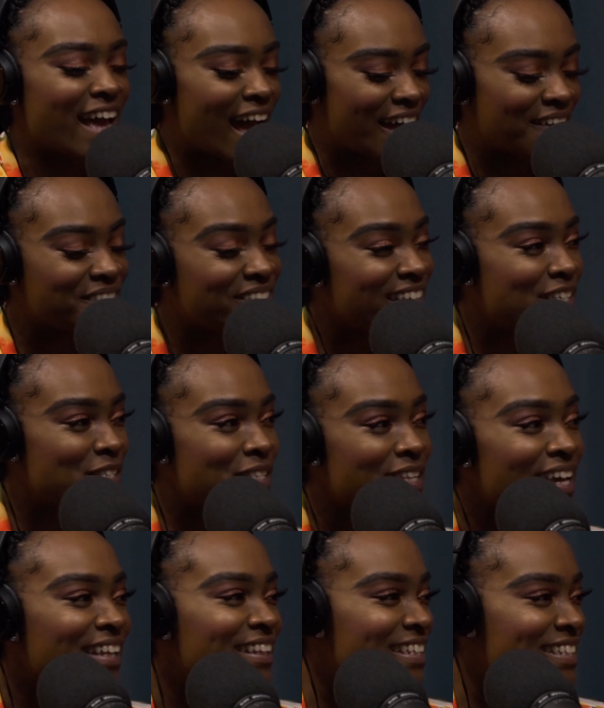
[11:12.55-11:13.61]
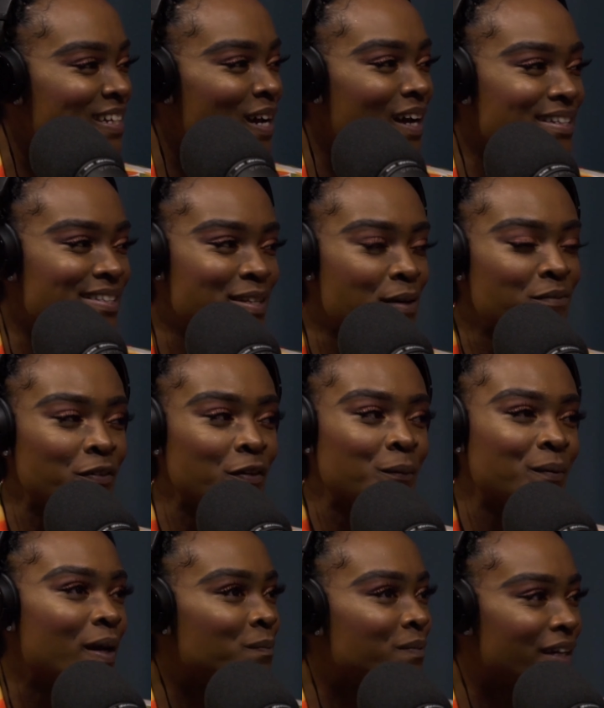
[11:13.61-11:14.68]
have this concept for me,
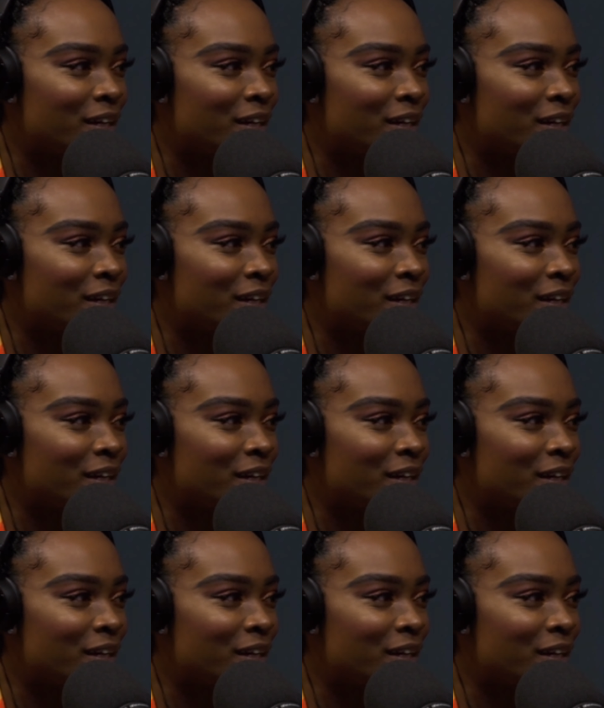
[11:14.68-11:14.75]
I'm gonna